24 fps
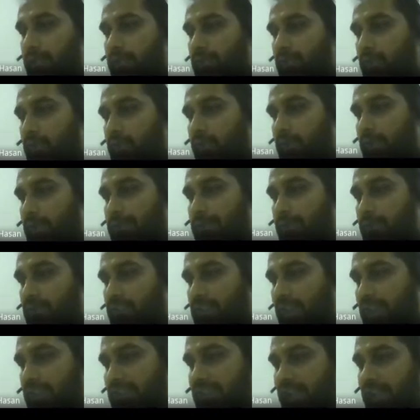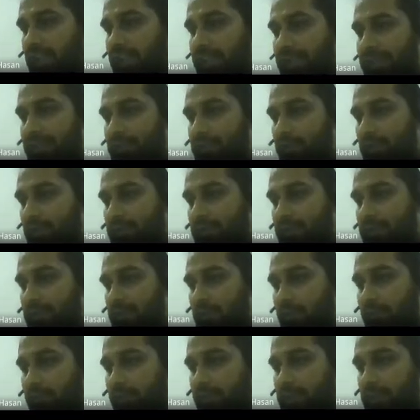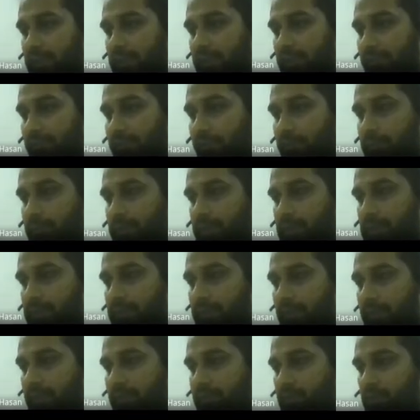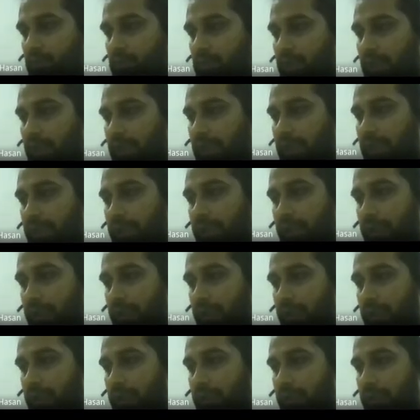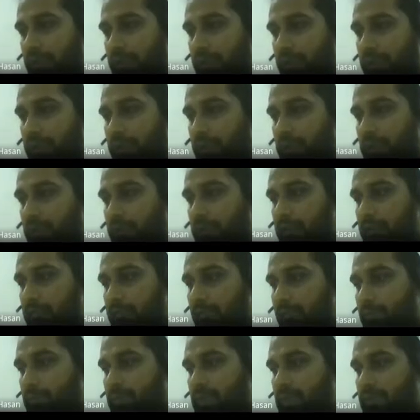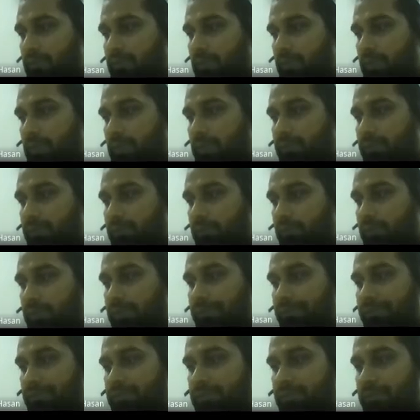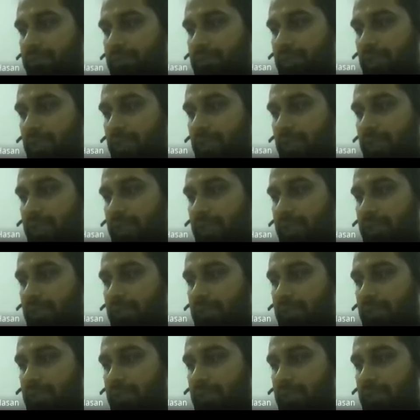So if you change I, you can see over here for B there is no I. For B there is no reference with I.